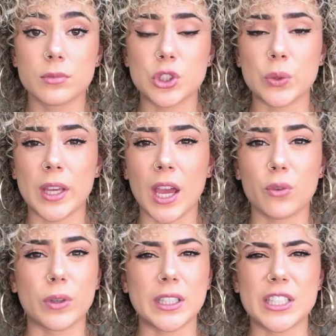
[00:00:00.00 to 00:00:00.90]
Do they
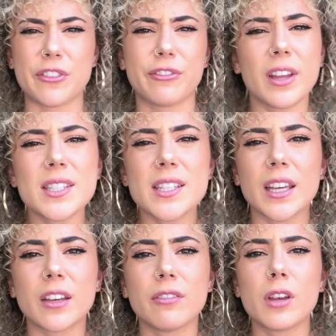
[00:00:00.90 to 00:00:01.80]
get really
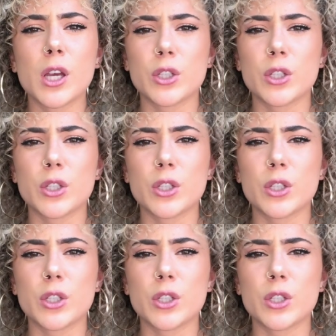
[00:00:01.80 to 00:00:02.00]
defensive?